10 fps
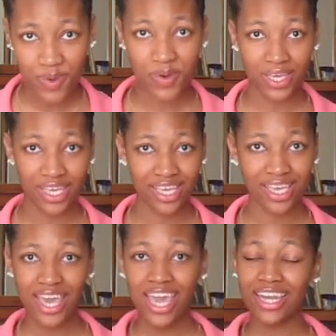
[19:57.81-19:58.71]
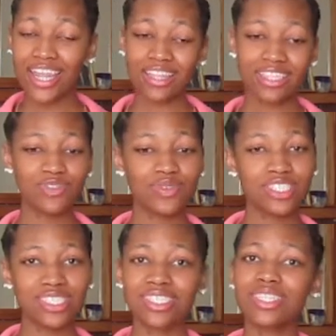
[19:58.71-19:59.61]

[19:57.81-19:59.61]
okay? Now, this was just a